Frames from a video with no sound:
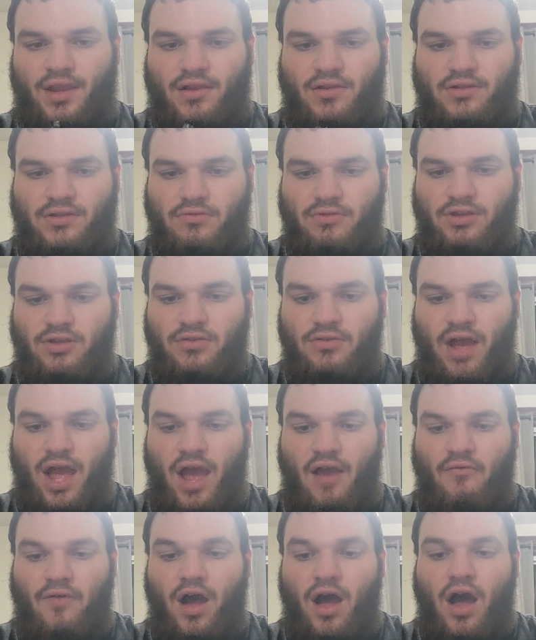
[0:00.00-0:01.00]
So we do
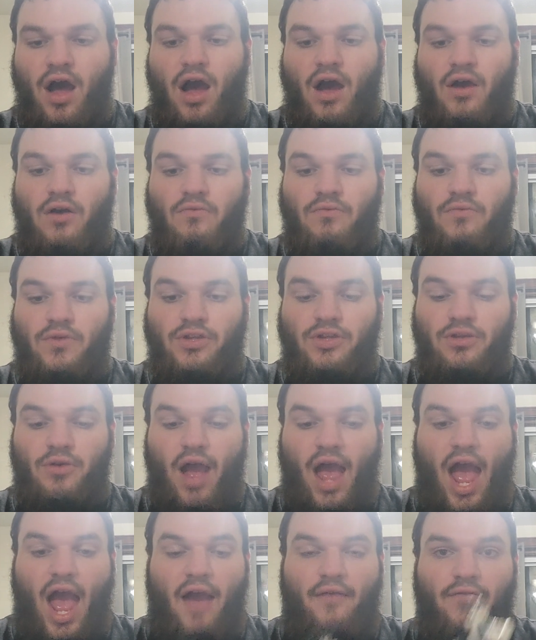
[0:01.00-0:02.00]
have
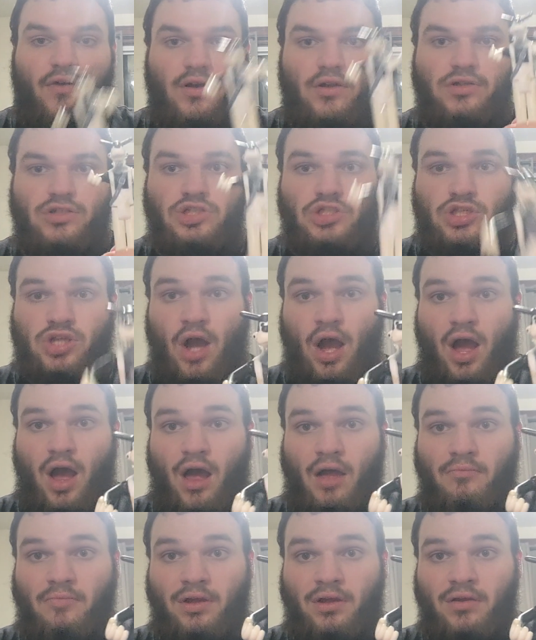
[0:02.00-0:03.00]

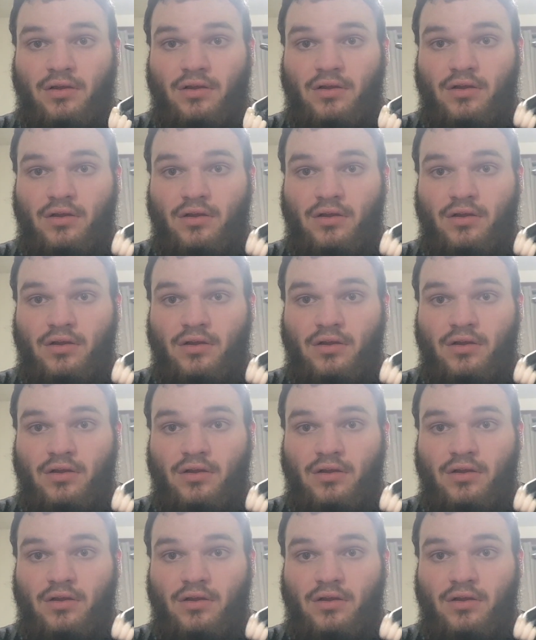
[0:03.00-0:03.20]
Tom.